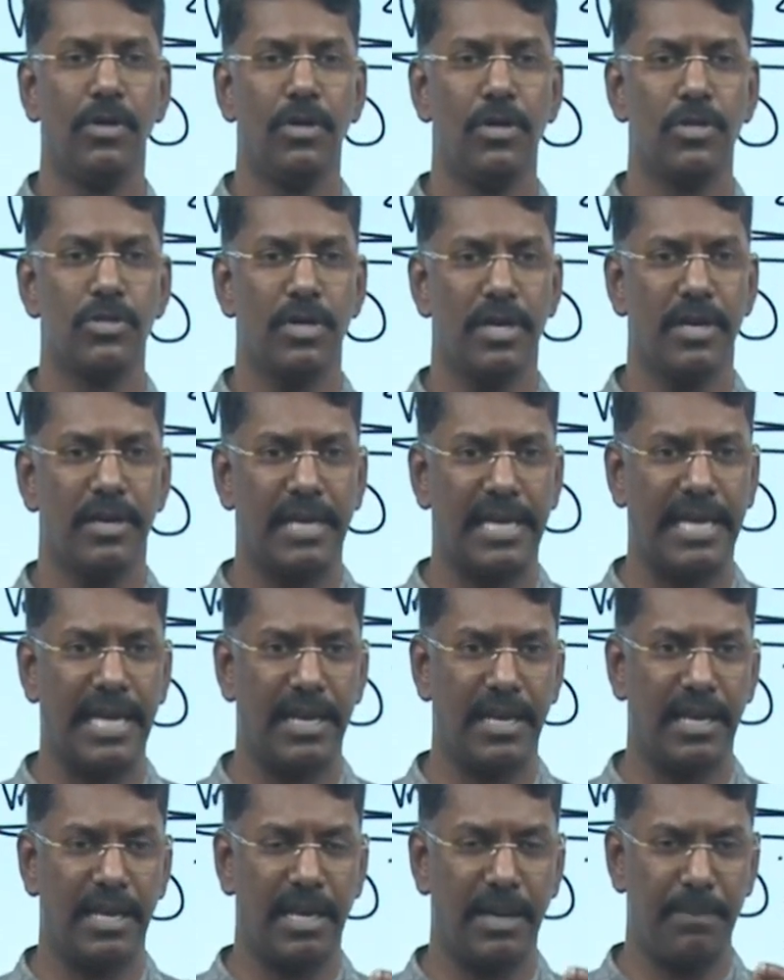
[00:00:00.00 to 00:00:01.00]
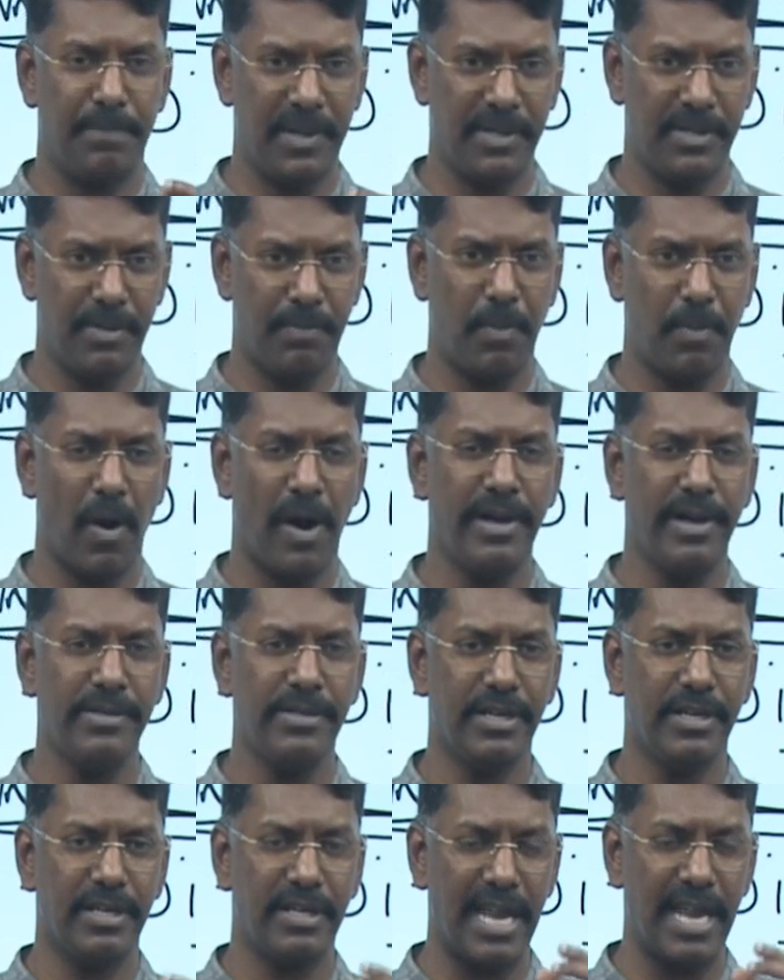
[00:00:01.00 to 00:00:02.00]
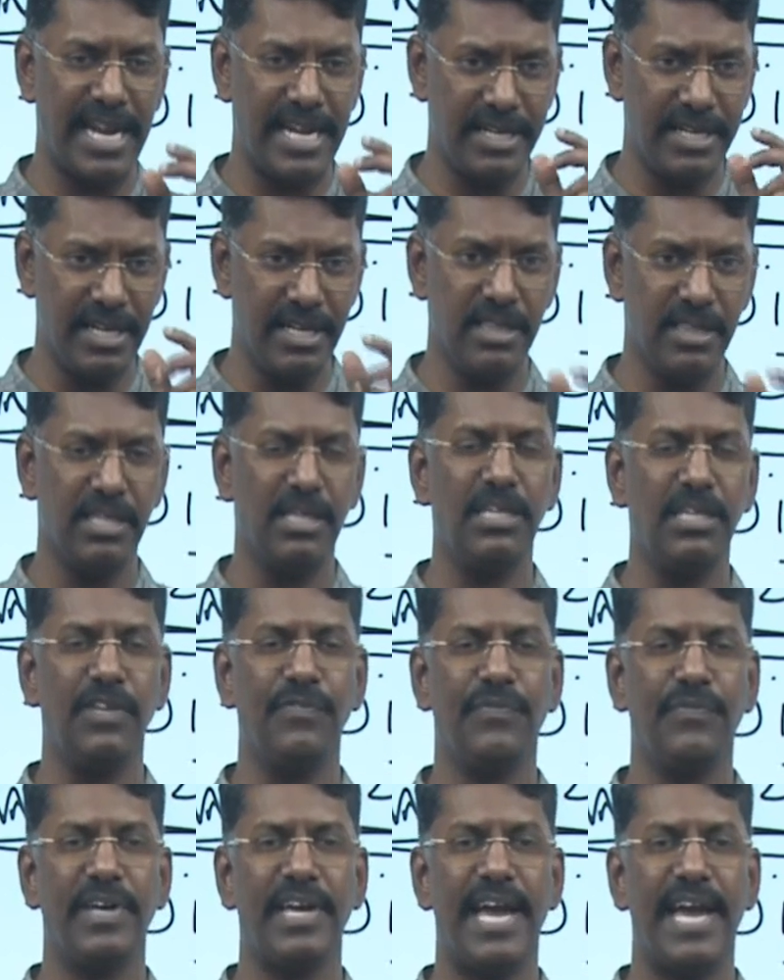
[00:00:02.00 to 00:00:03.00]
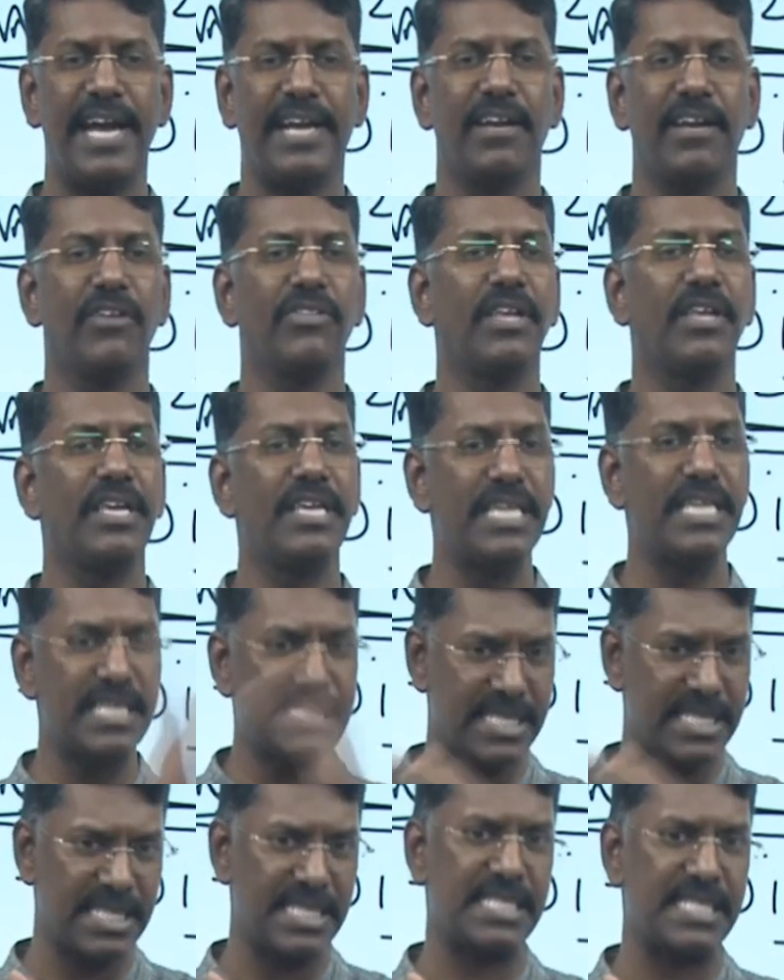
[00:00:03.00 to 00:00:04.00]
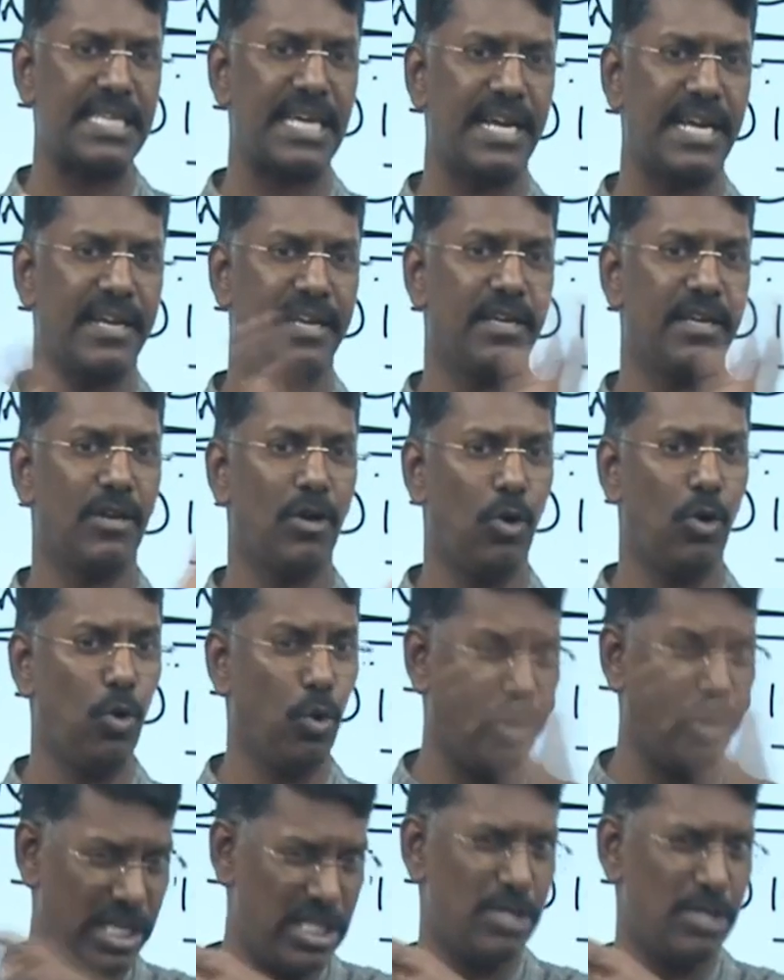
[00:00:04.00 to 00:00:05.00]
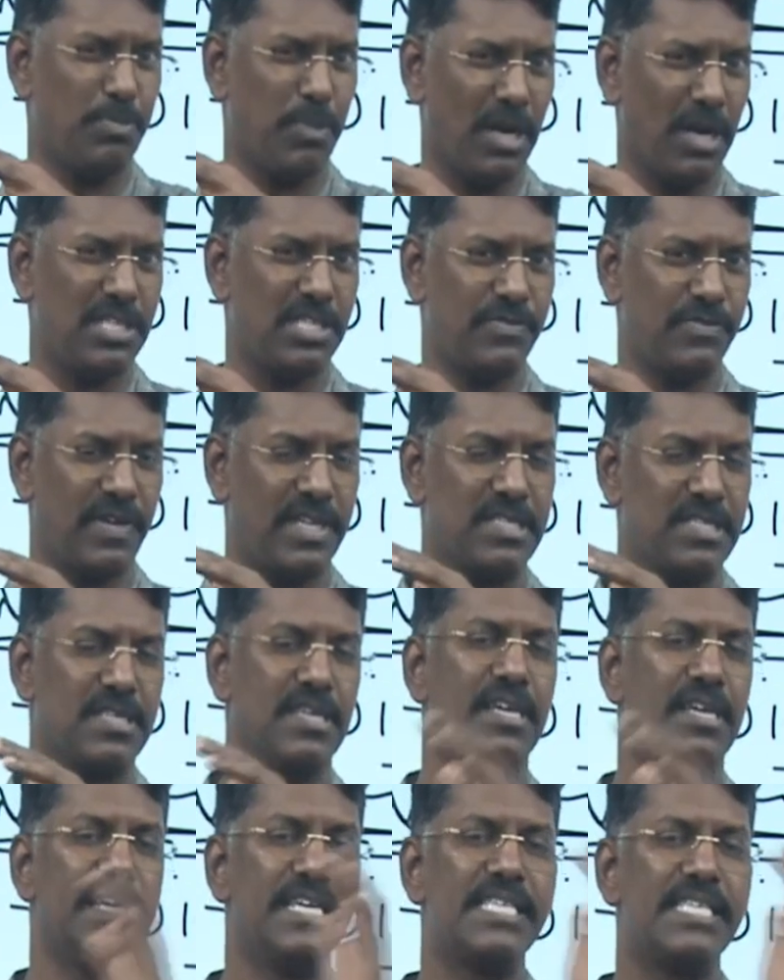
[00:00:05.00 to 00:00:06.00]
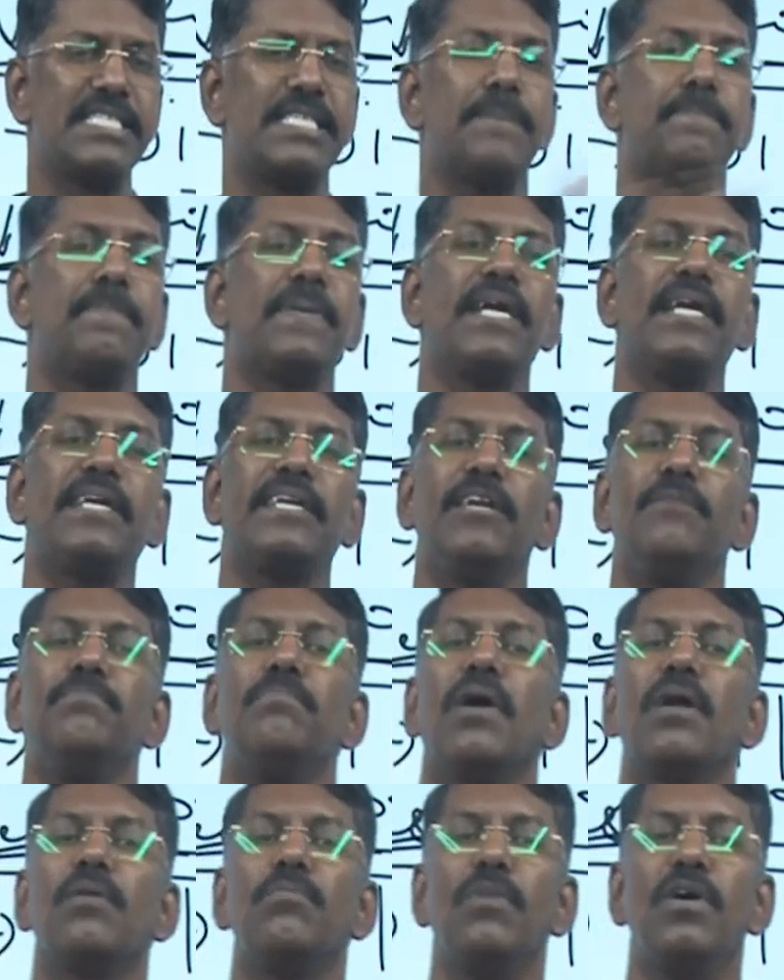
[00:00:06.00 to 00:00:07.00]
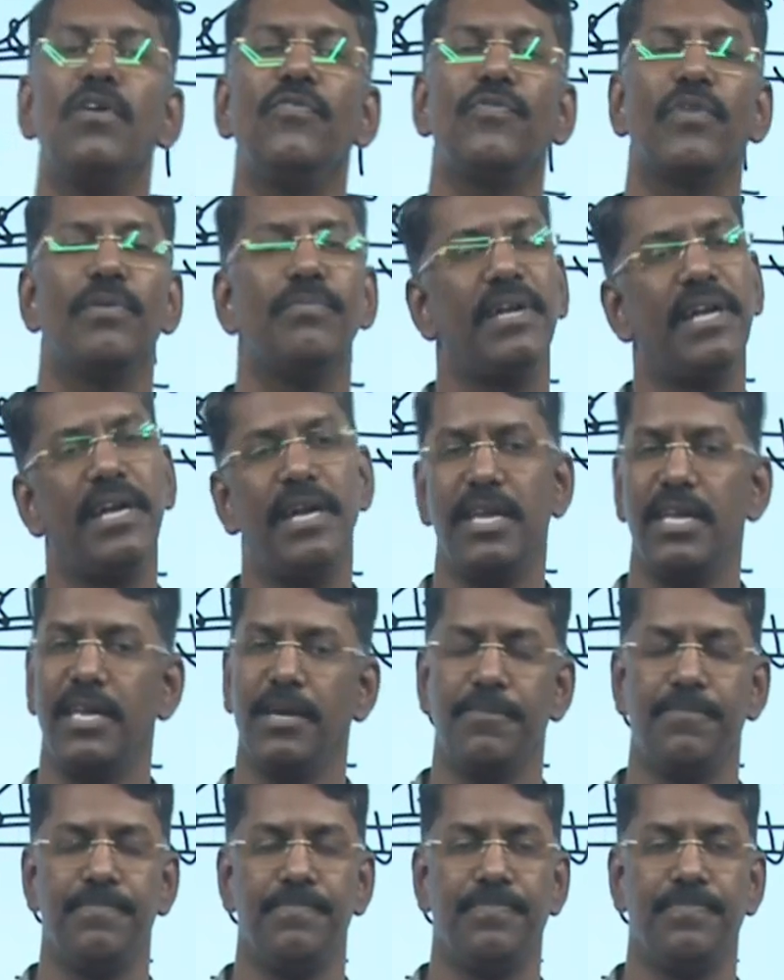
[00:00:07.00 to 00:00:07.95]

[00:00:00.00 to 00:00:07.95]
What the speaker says: So, I can repeat the point that 1935 Act on the eastern side, Lug East policy wise, separated Burma from India.